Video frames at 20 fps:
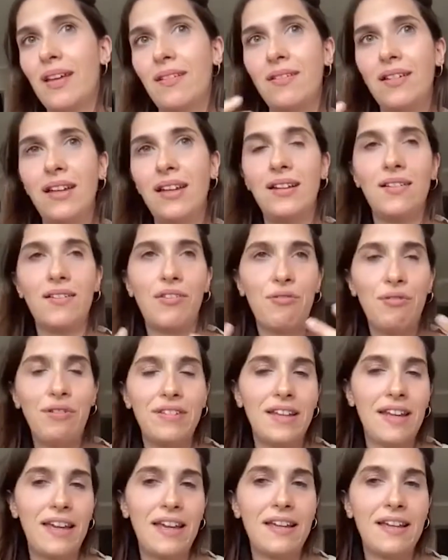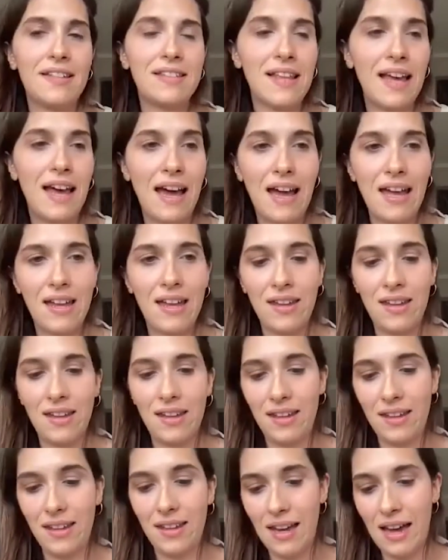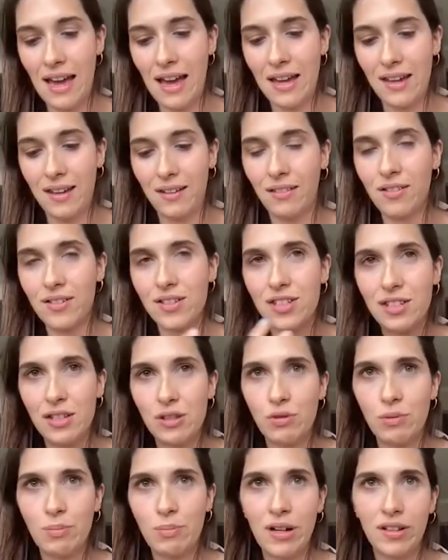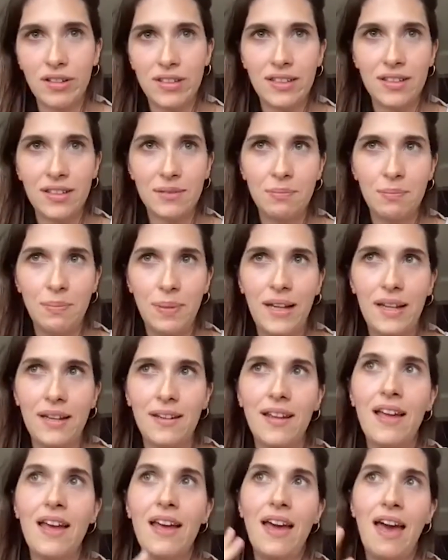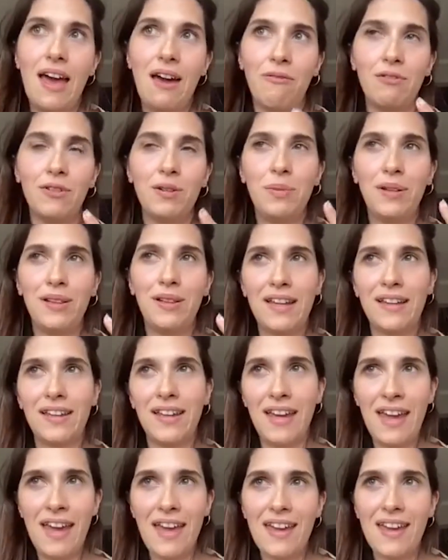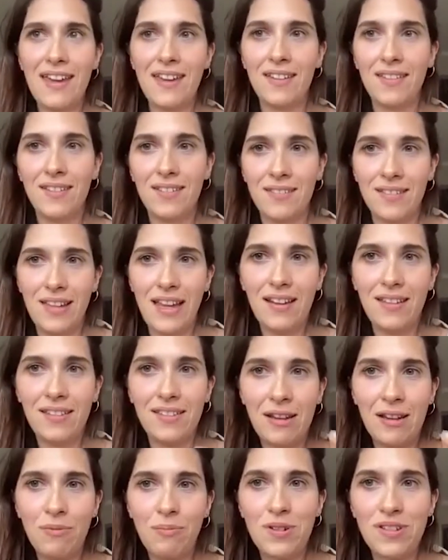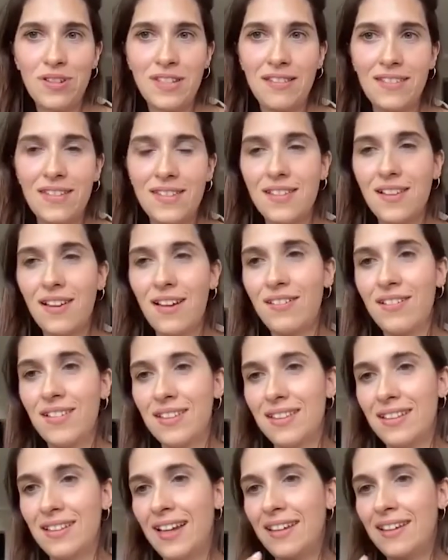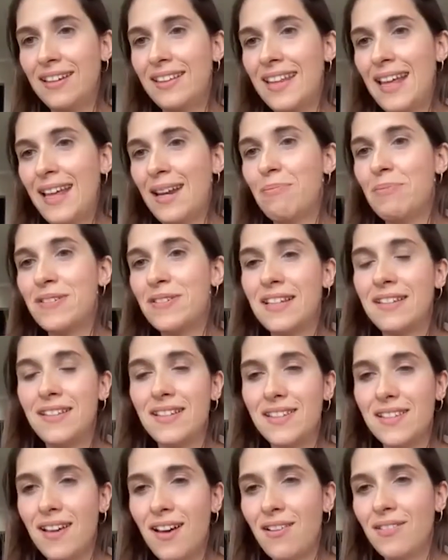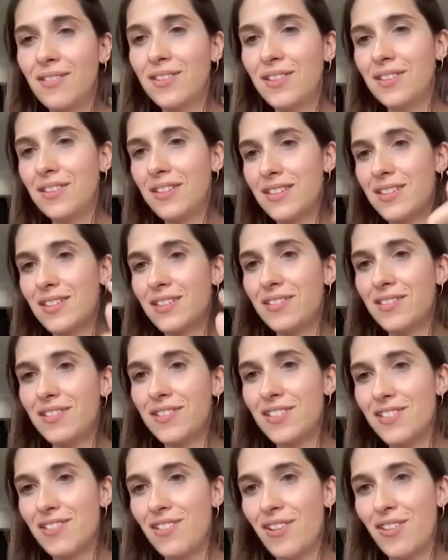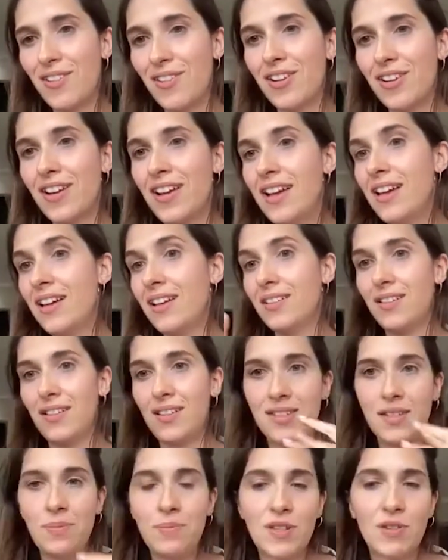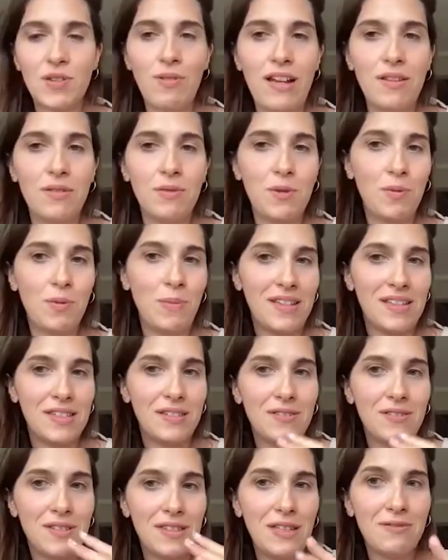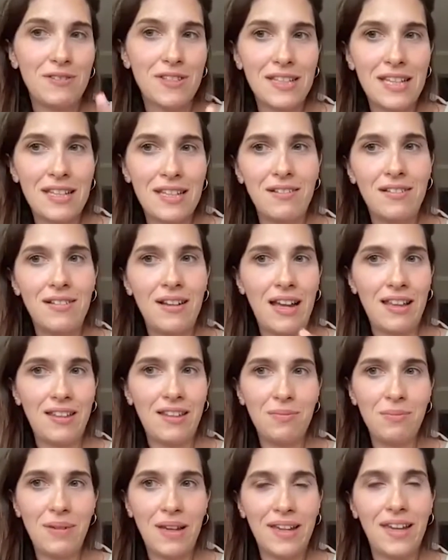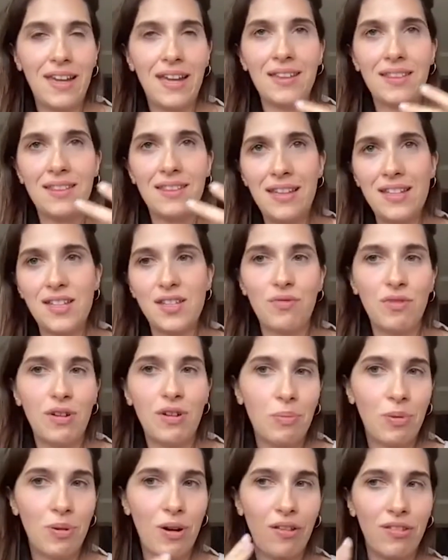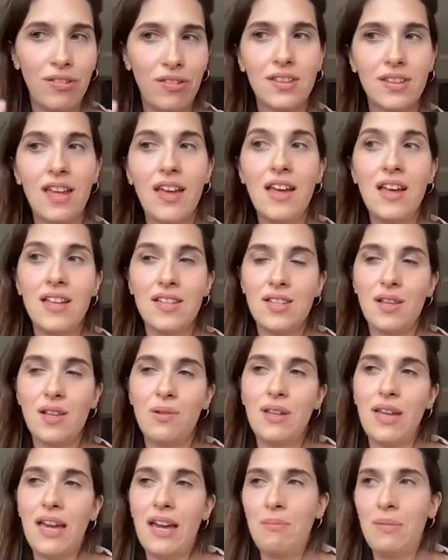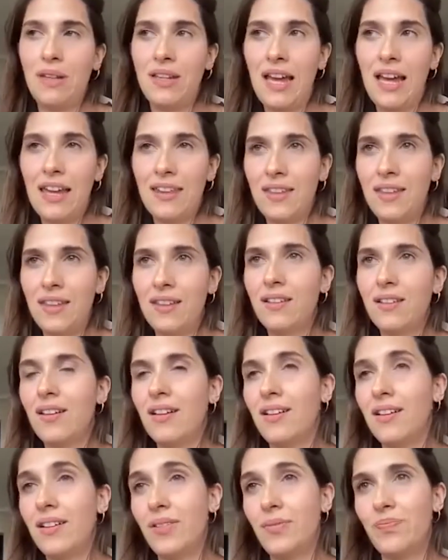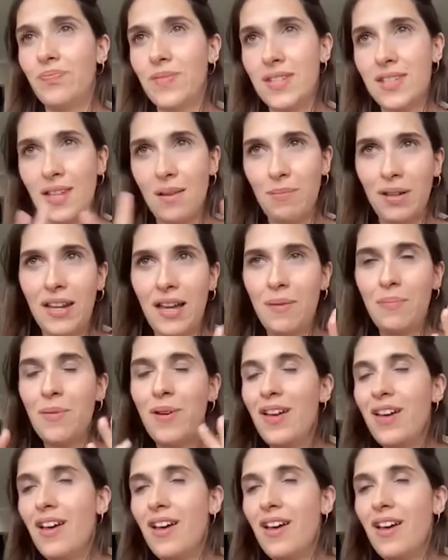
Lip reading: in 3 days, I launch this remarketing campaign, and we'll be like, hey, get a 10% discount, get a 10% discount on this course, or subscribe to my newsletter and you might get this free product. So yeah, I mean, I think summing up,